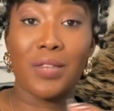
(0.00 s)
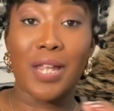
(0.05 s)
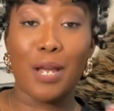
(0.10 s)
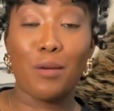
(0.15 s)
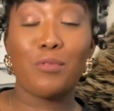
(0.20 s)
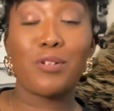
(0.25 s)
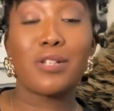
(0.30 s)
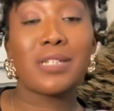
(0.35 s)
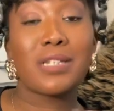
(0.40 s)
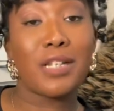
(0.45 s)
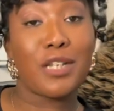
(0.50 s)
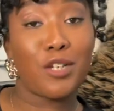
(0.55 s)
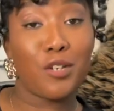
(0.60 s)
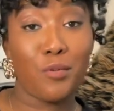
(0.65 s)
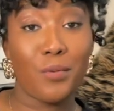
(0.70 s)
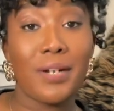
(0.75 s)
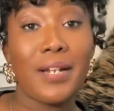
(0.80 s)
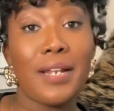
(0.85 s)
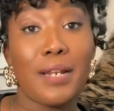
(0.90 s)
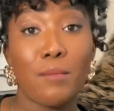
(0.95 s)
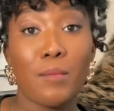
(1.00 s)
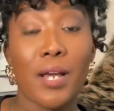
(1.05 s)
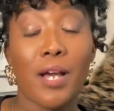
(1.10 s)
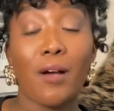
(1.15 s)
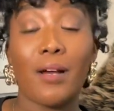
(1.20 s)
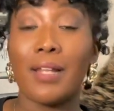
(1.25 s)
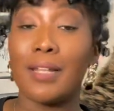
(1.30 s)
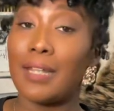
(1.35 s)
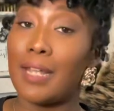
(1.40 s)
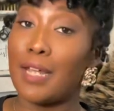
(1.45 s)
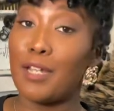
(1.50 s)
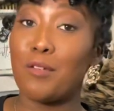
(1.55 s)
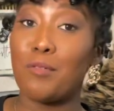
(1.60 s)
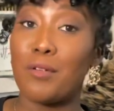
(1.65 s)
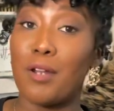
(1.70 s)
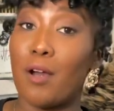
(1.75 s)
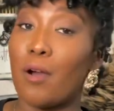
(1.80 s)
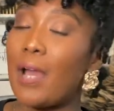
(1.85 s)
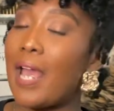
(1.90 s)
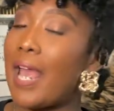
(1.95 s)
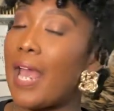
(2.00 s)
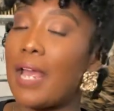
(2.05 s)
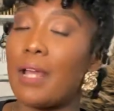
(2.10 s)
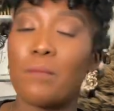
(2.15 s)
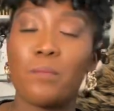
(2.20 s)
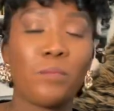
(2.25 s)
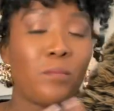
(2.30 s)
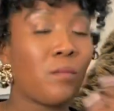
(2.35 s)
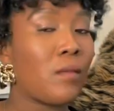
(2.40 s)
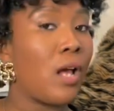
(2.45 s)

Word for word: They will send you an email and let you know, hey,